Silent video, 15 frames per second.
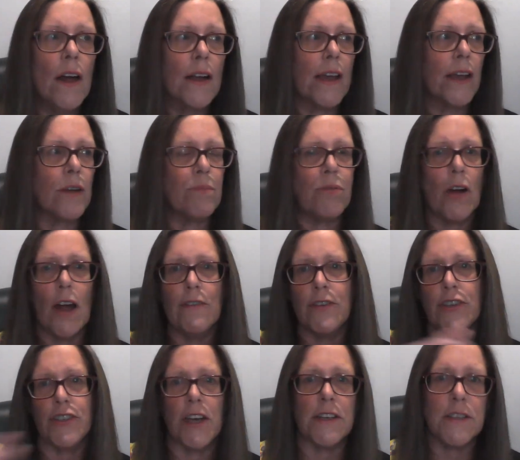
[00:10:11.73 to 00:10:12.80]
get a
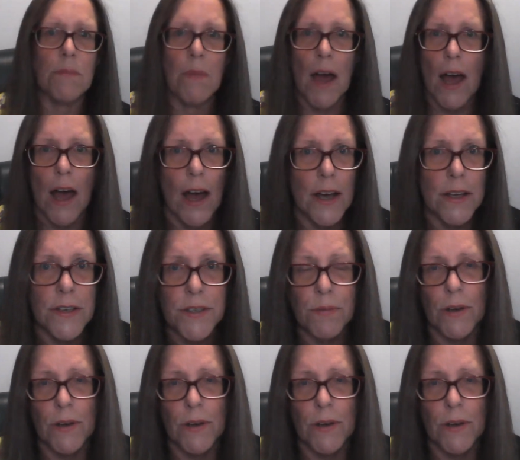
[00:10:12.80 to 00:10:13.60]
private jet to Mars.